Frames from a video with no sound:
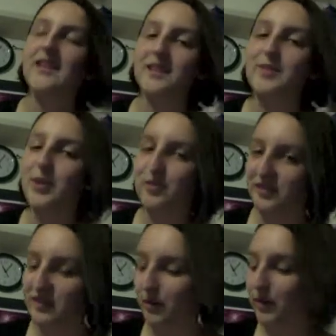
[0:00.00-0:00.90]
the main
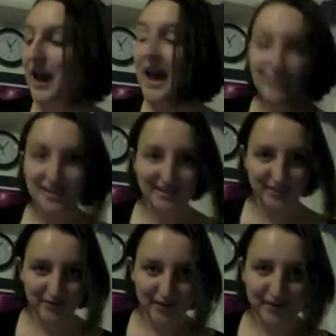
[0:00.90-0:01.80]
reason that we're having
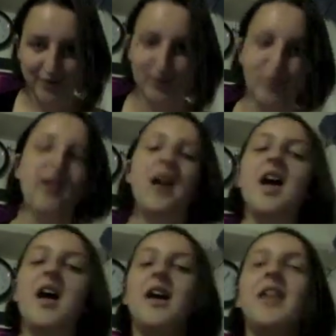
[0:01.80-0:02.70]
this festival.
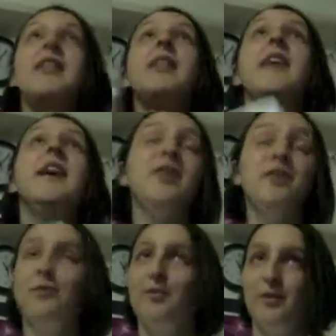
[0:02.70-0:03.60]
Thank you
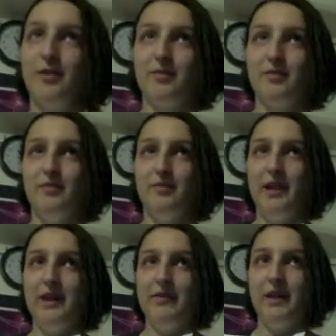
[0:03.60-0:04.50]
for
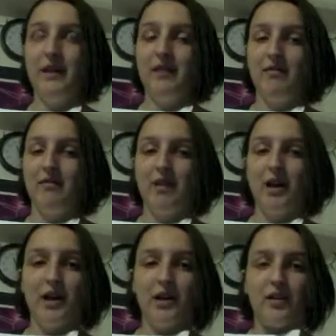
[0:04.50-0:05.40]
living
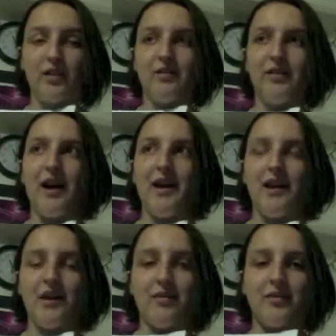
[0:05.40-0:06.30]
or dying
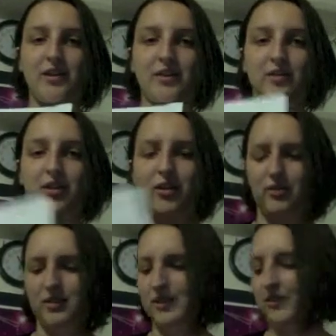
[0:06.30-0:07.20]
100 years ago,
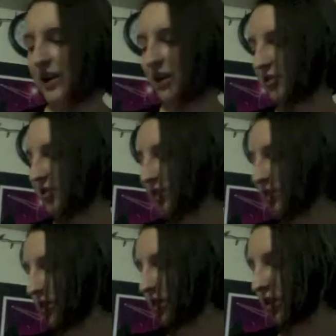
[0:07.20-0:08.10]
or living 100 years
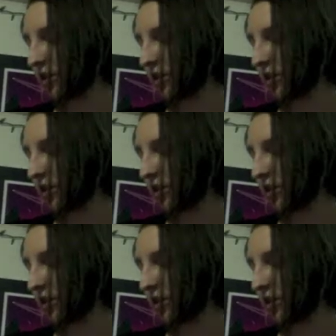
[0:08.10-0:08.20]
ago.